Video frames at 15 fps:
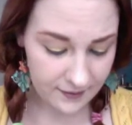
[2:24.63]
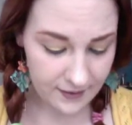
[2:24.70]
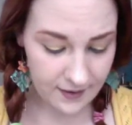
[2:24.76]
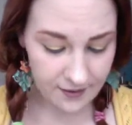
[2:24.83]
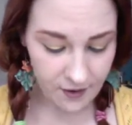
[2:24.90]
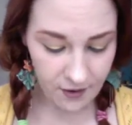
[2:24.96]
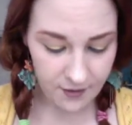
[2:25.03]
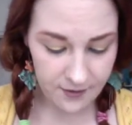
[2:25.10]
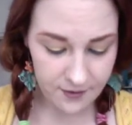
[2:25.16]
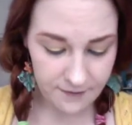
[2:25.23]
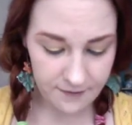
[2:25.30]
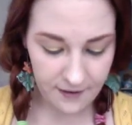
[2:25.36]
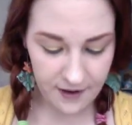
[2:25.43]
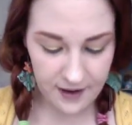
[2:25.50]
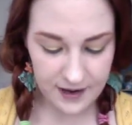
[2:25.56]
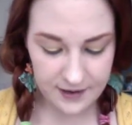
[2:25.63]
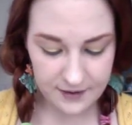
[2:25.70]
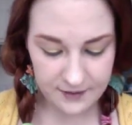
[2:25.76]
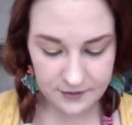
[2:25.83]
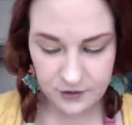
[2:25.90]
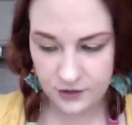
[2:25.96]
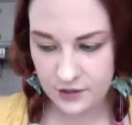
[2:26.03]
it's hard to find
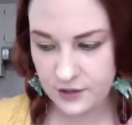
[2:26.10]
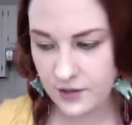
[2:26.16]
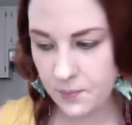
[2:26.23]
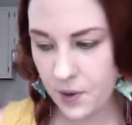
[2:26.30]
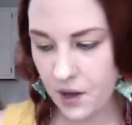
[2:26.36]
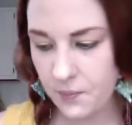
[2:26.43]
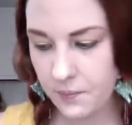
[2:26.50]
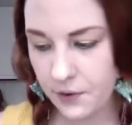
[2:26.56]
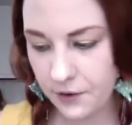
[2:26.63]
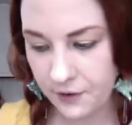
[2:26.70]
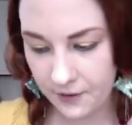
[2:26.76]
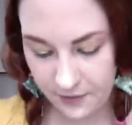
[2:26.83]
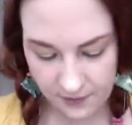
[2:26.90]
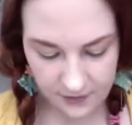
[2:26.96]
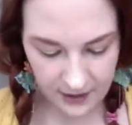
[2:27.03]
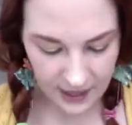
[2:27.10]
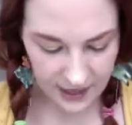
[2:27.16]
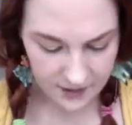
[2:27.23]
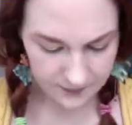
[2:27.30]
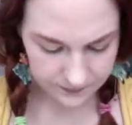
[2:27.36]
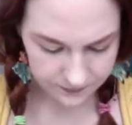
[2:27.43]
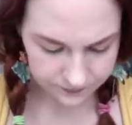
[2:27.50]
just the Pom Purin set